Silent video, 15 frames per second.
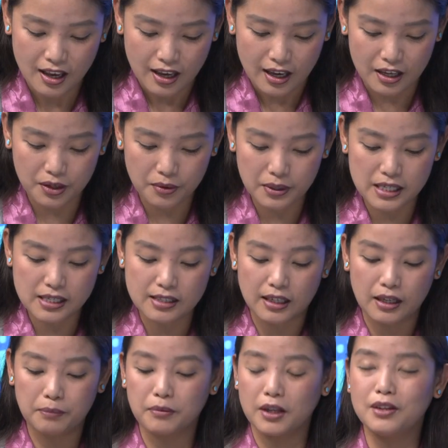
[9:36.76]
Anyways,
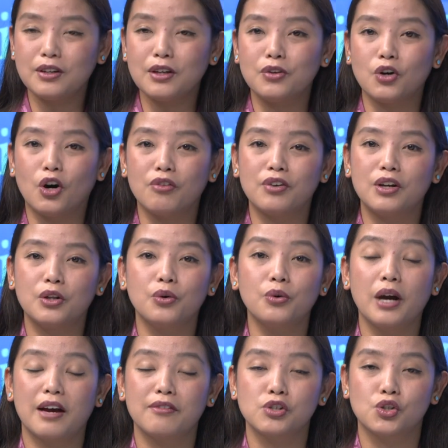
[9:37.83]
in the novel, you
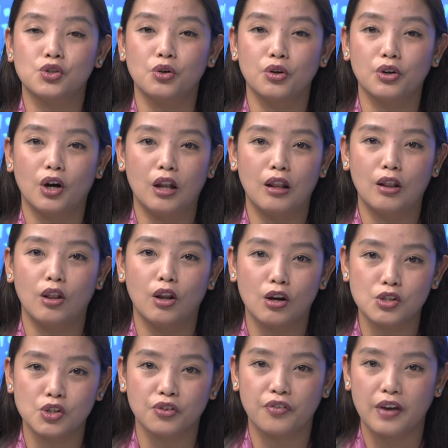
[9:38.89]
have shown a
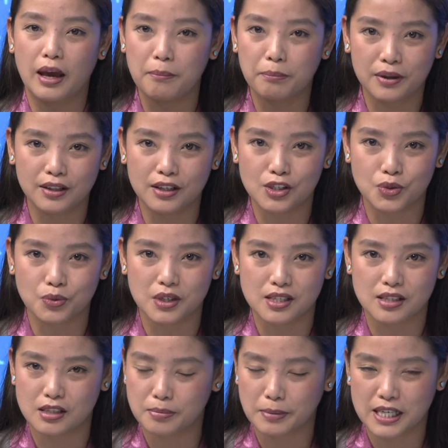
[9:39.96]
lot of empathy towards
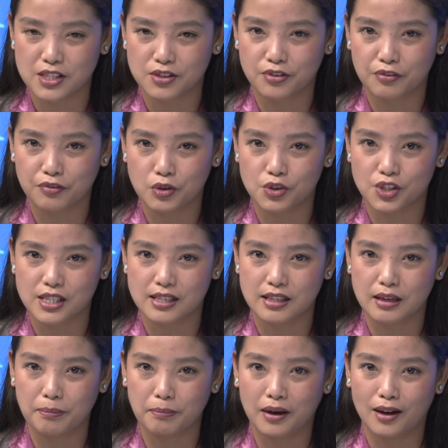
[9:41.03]
the Tibetan refugees in
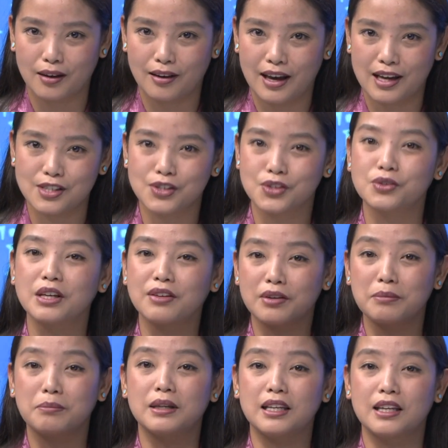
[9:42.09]
Nepal, and you
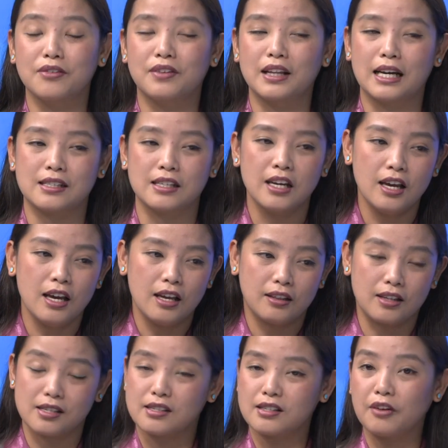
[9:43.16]
even believe that
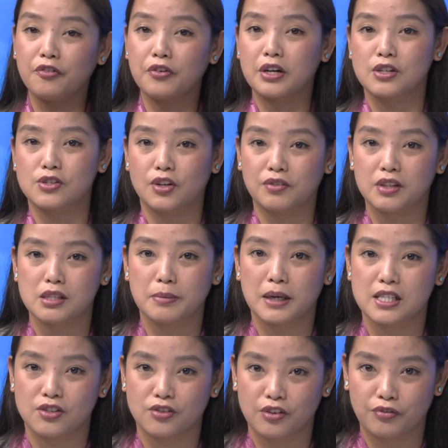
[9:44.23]
the sufferings of the
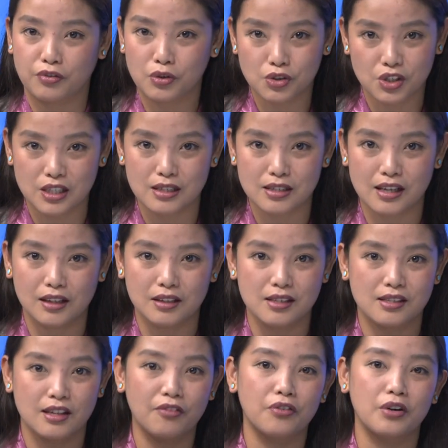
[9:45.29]
Tibetan refugees are the
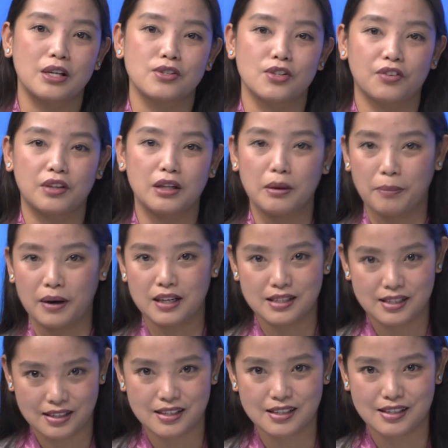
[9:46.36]
sufferings of the Nepali
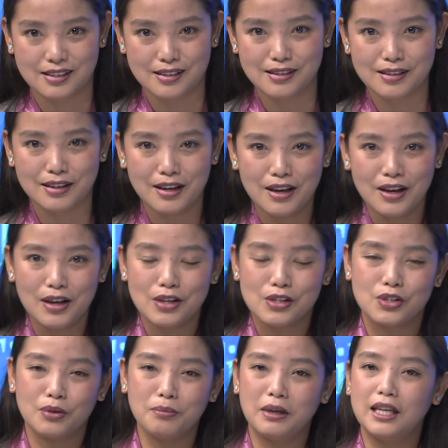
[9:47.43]
citizens.
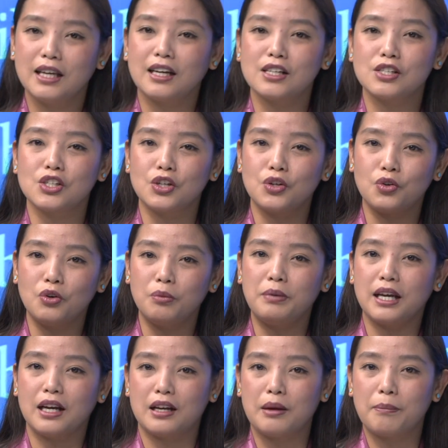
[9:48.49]
So, Malika ji, you
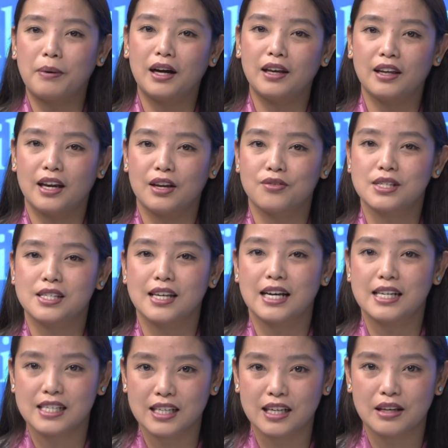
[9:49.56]
being a Nepali and
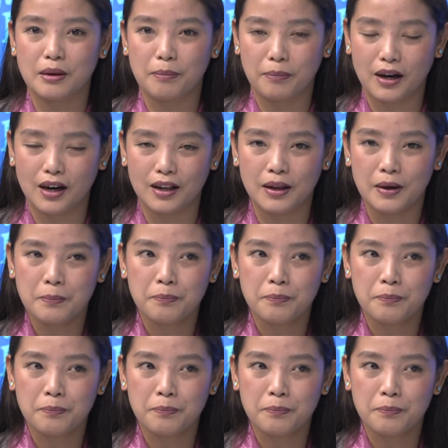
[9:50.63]
residing in Nepal,